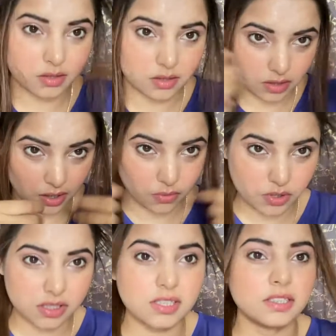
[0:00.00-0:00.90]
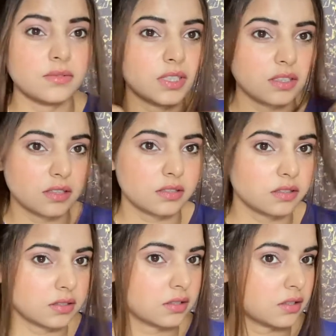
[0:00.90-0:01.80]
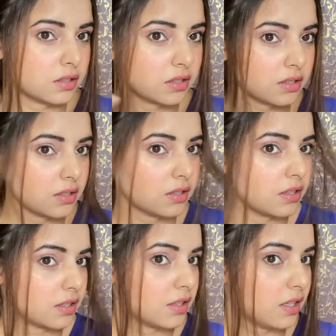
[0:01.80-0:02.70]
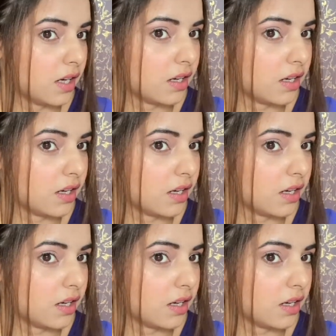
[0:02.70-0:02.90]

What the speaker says: Now just leave it. Yeah.